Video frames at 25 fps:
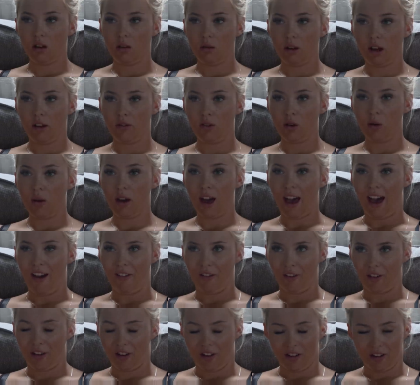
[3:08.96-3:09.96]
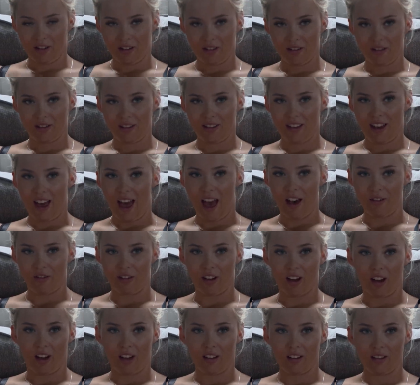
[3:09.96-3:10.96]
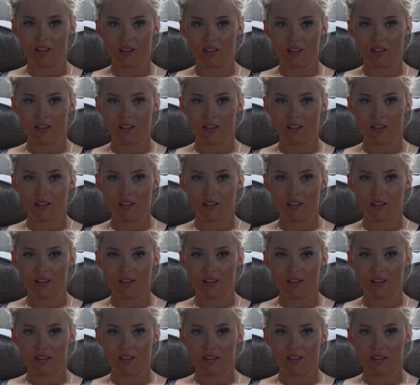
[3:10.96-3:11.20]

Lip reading: But if you ever, ever